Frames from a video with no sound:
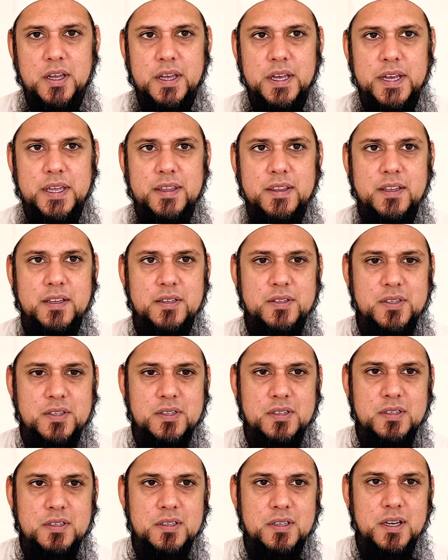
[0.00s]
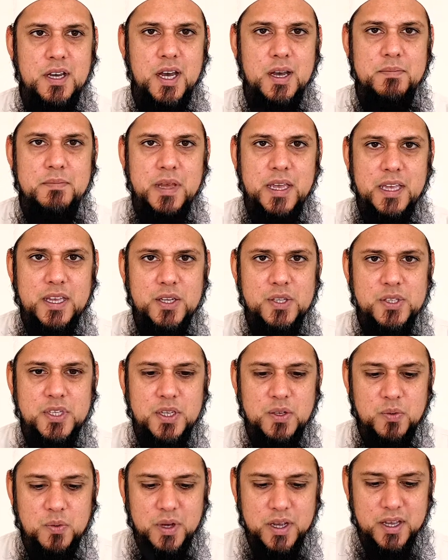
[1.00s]
In this
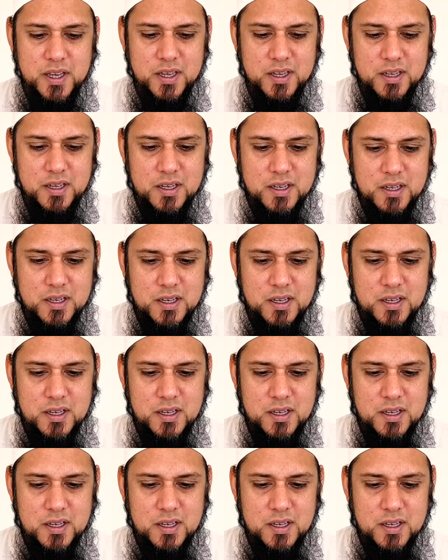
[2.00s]
amazing way,